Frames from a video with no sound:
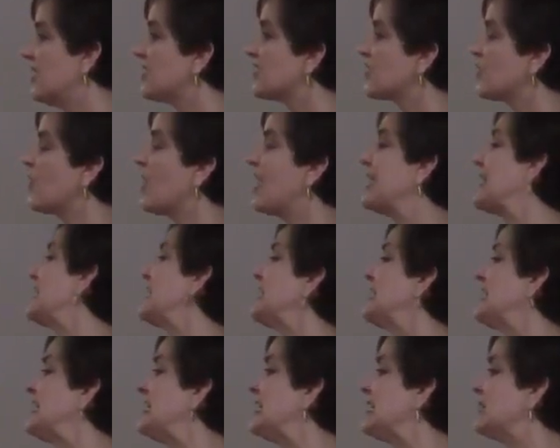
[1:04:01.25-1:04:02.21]
So I
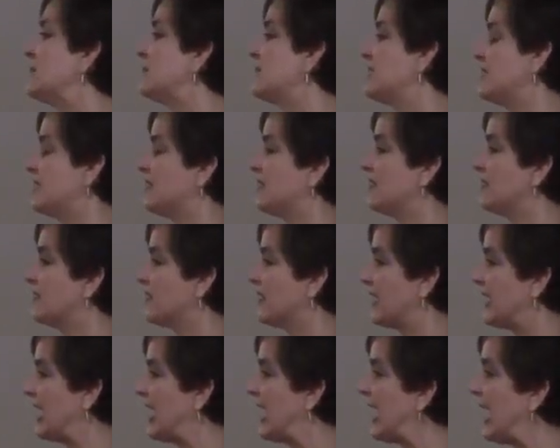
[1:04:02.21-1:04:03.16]
needed material
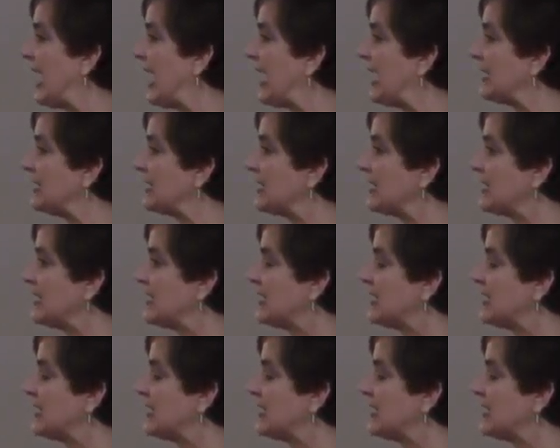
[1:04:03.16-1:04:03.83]
that had